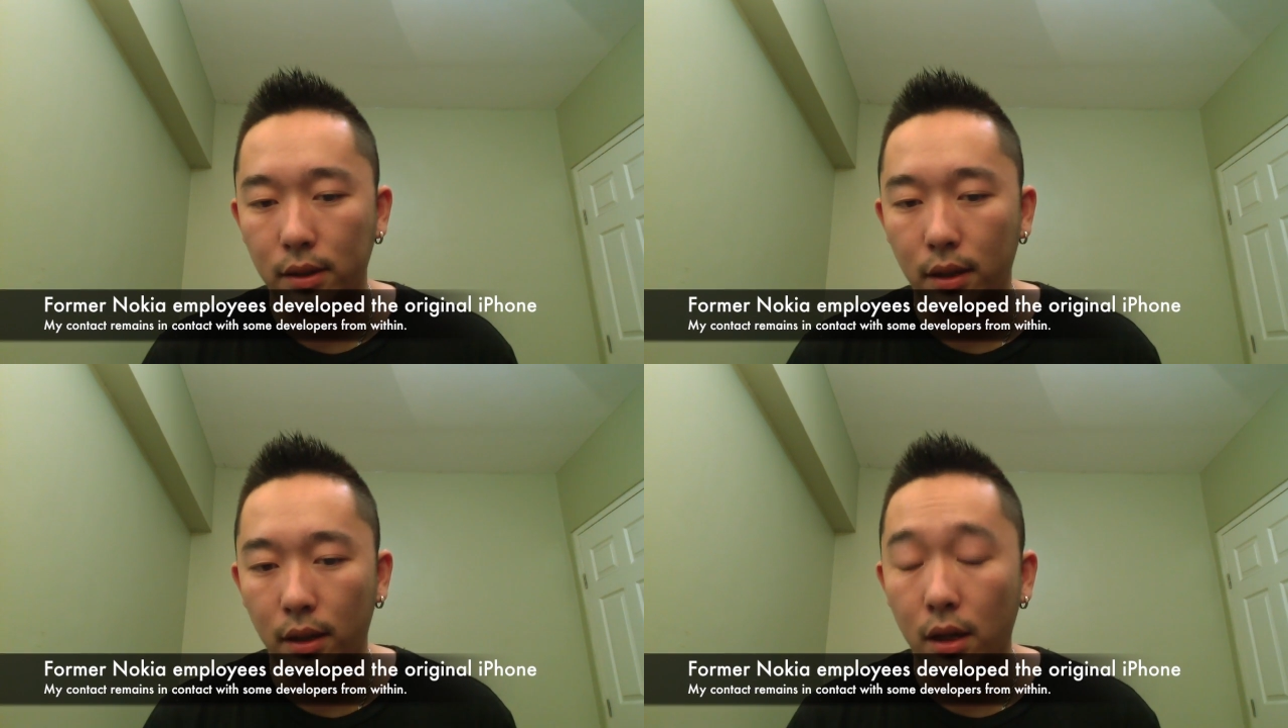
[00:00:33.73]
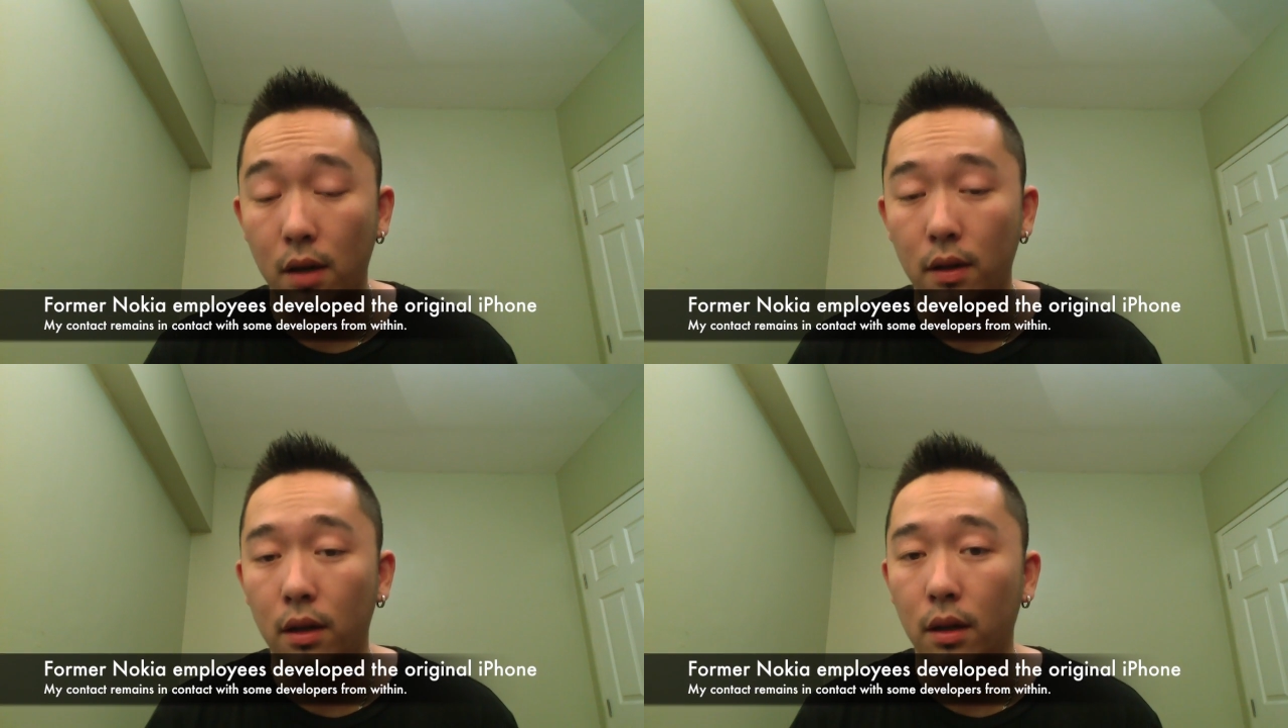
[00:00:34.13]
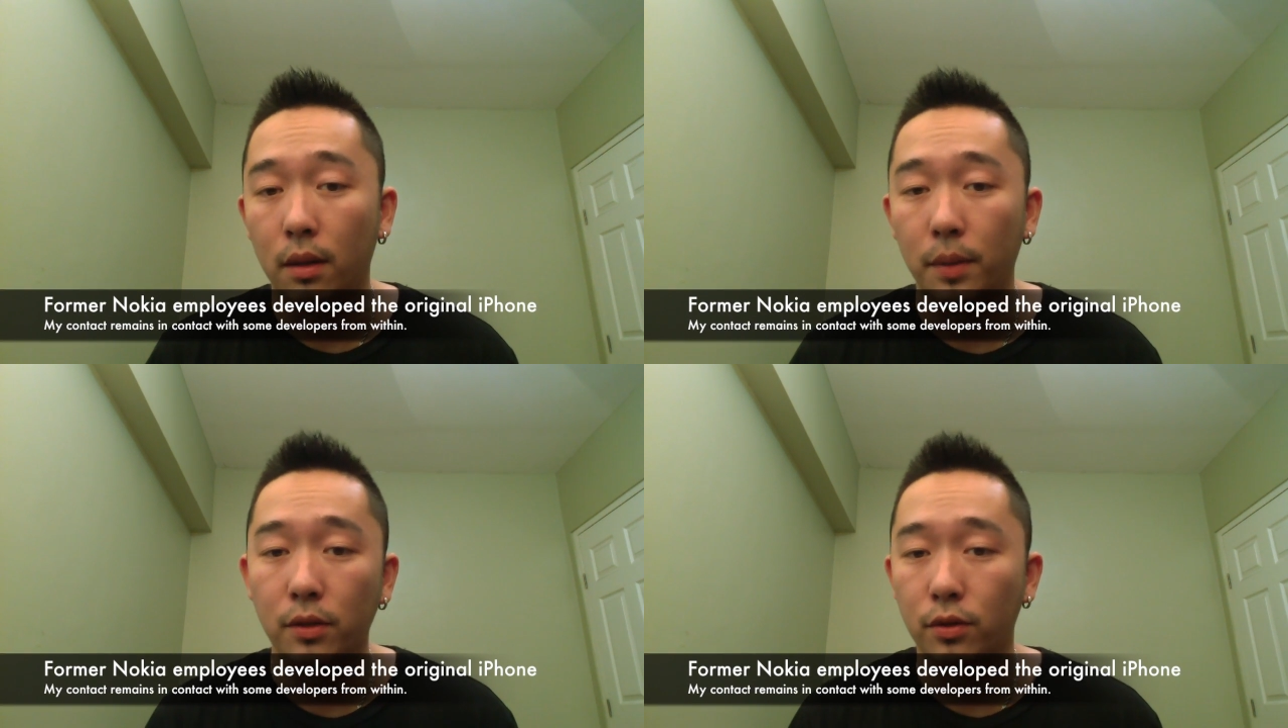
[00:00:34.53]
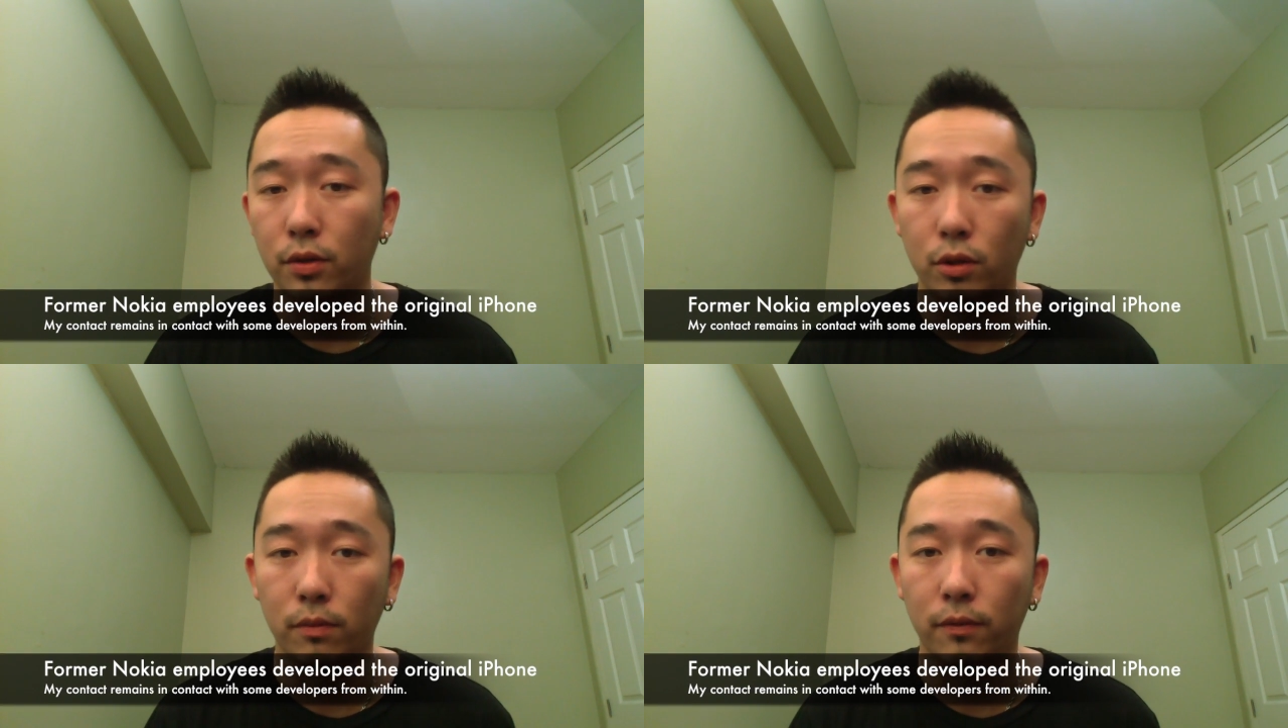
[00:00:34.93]
a lot of the pinch to
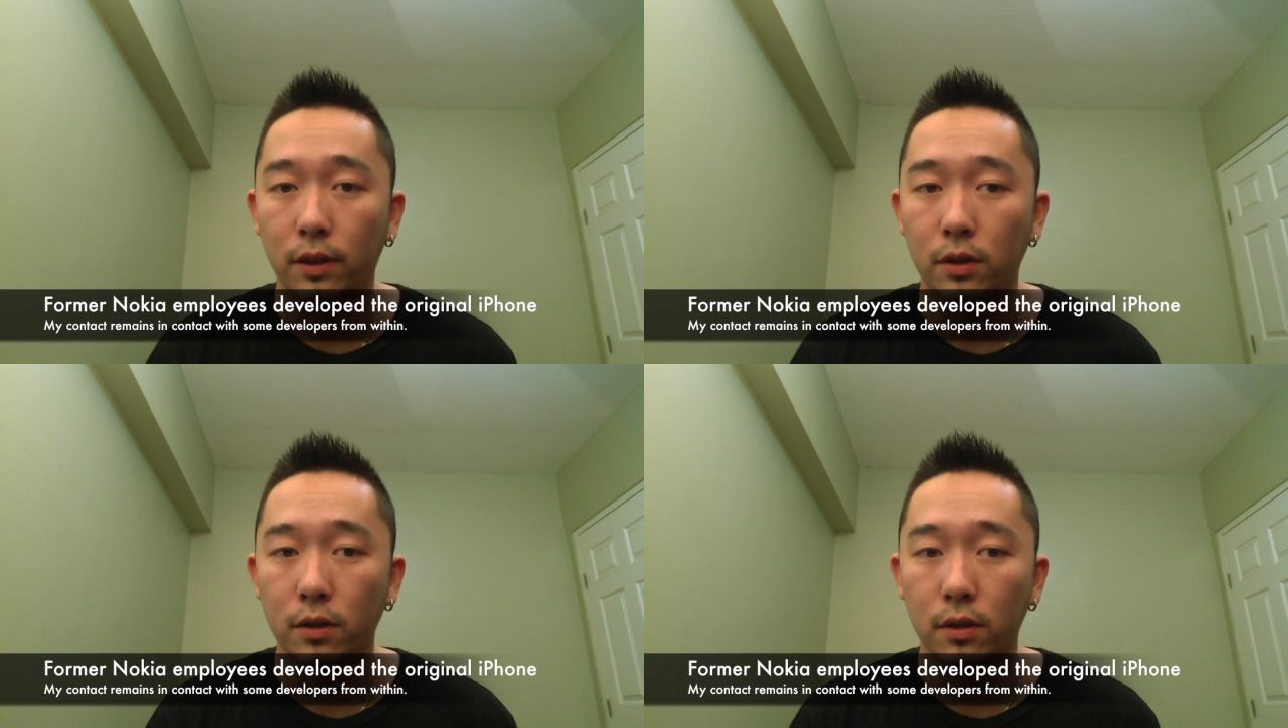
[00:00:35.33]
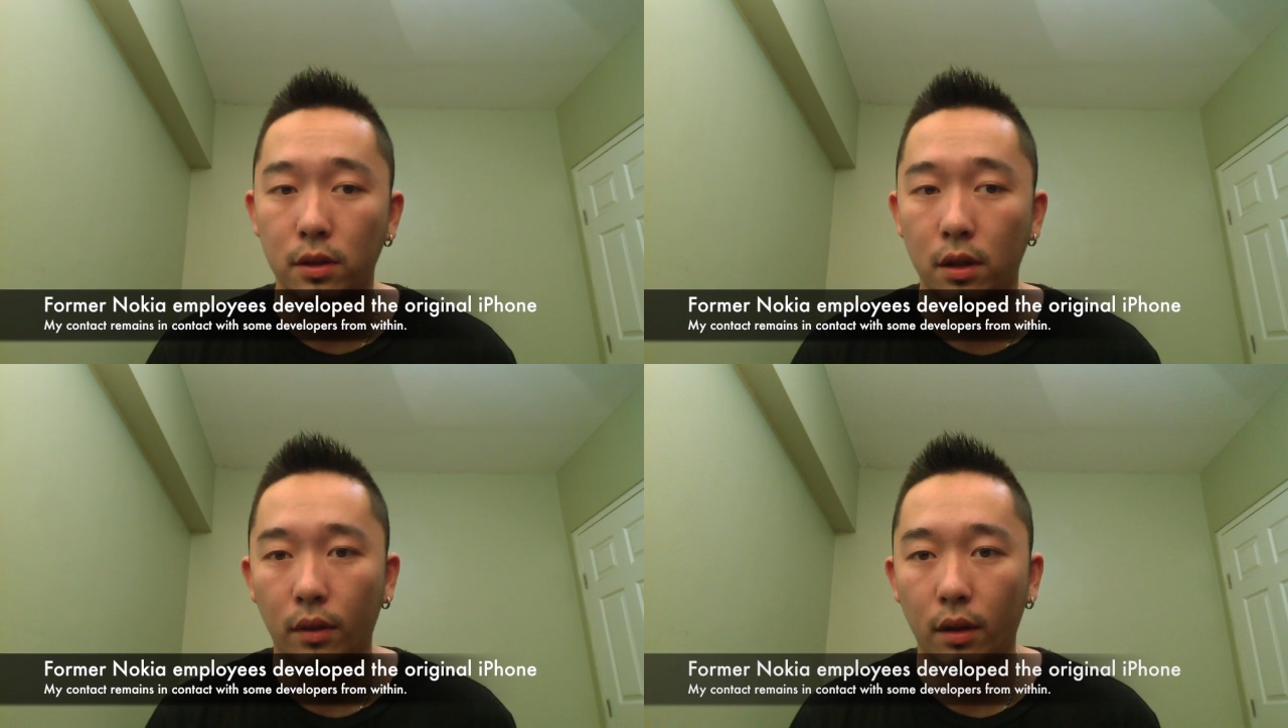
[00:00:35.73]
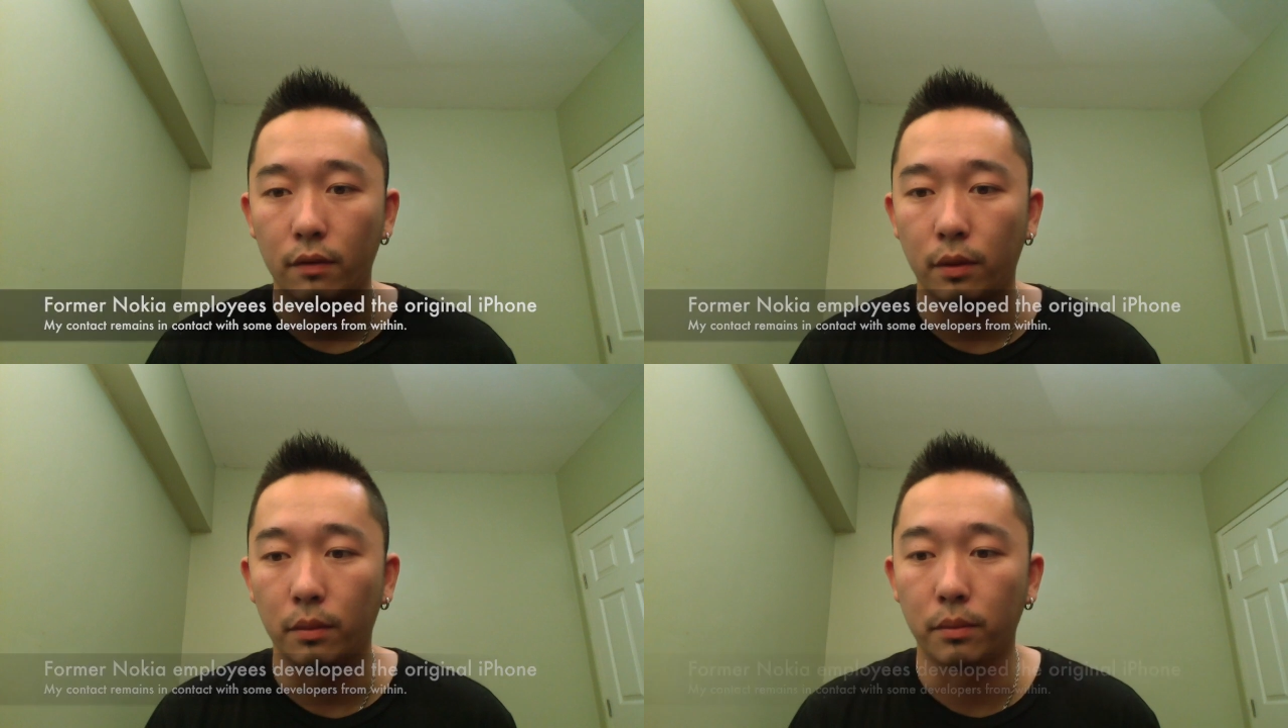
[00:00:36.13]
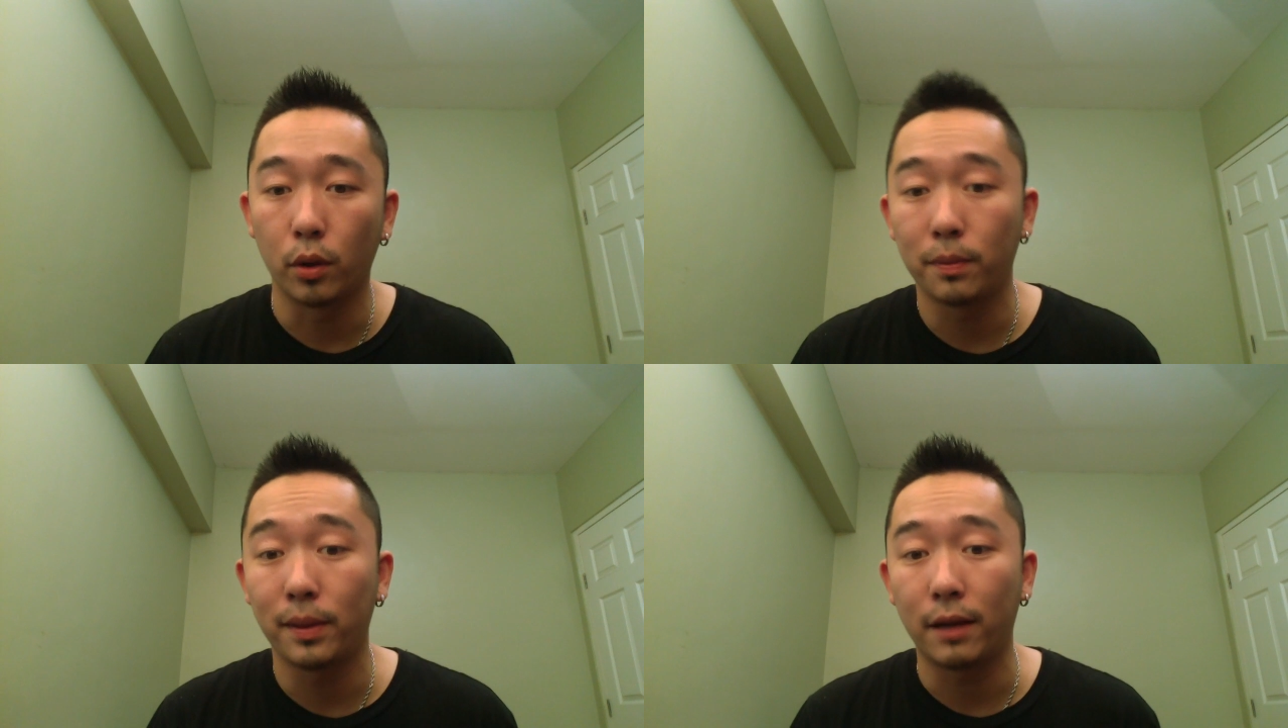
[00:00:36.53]
zoom features from
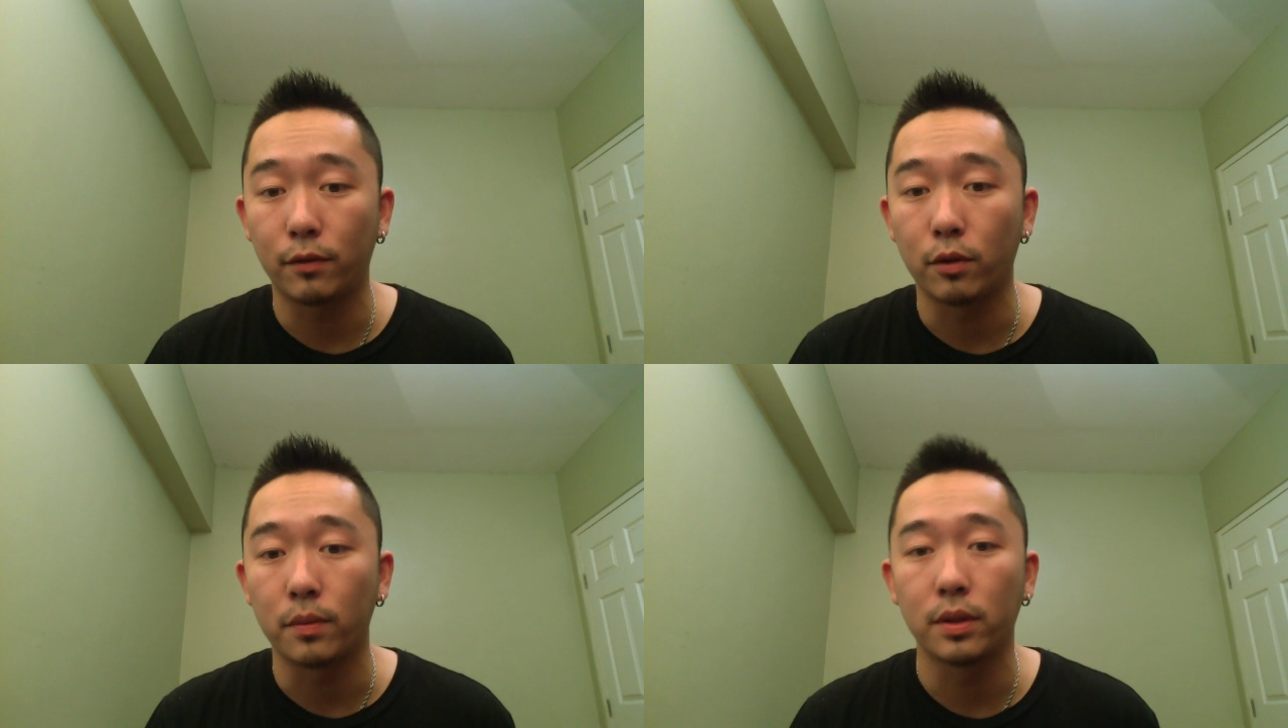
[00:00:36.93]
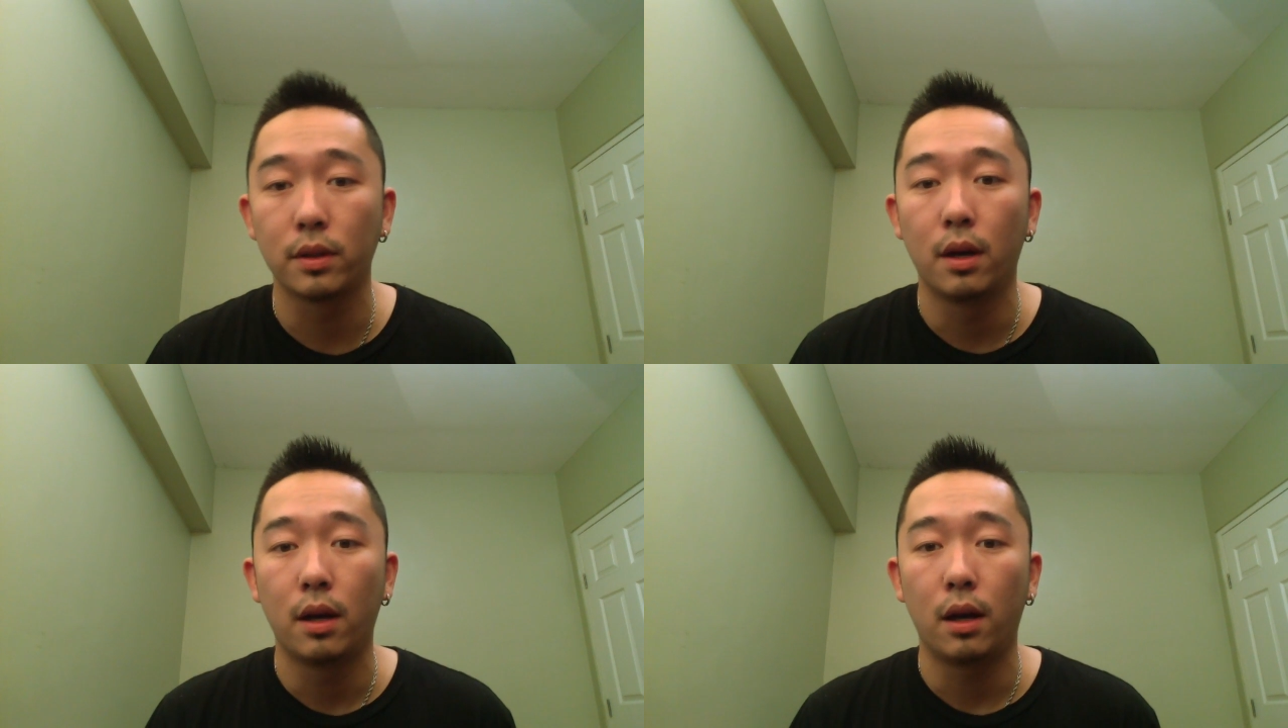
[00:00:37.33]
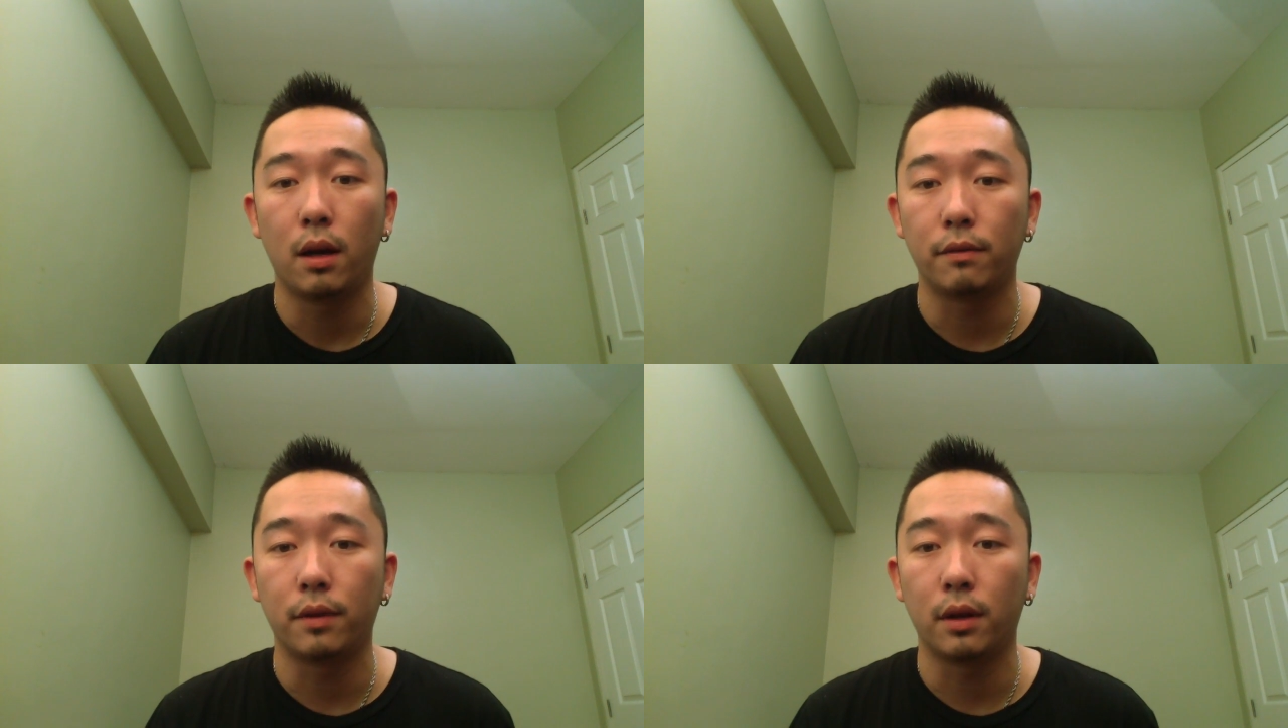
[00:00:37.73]
both platforms have